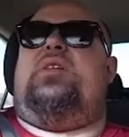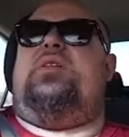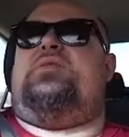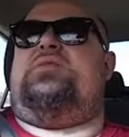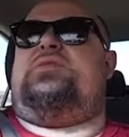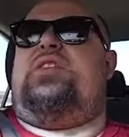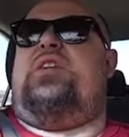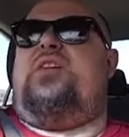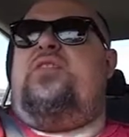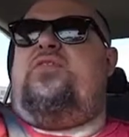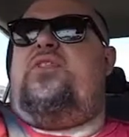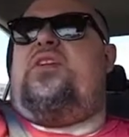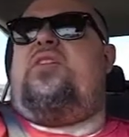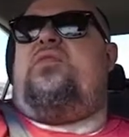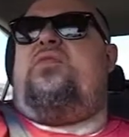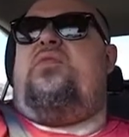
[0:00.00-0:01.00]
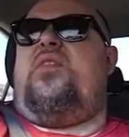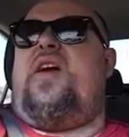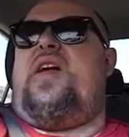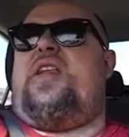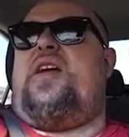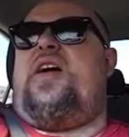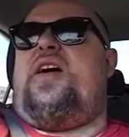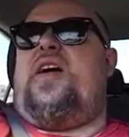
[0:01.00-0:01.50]
So I figured, why
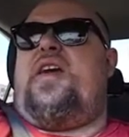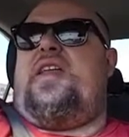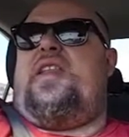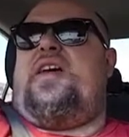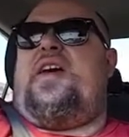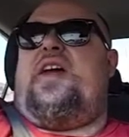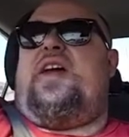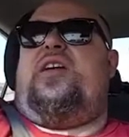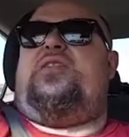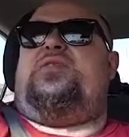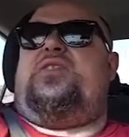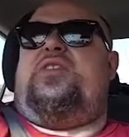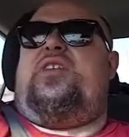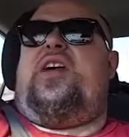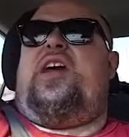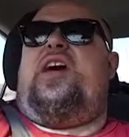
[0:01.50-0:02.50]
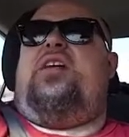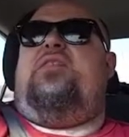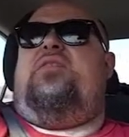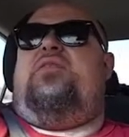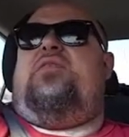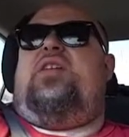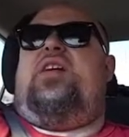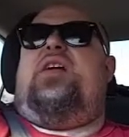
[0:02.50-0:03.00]
not? And I also have
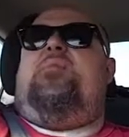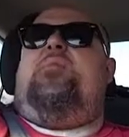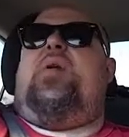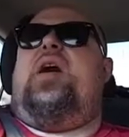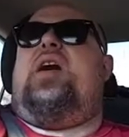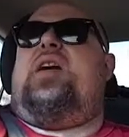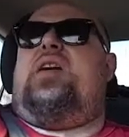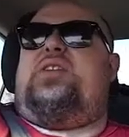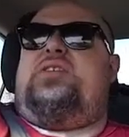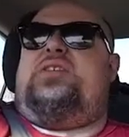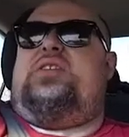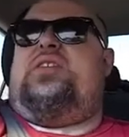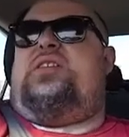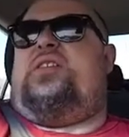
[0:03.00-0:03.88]
a box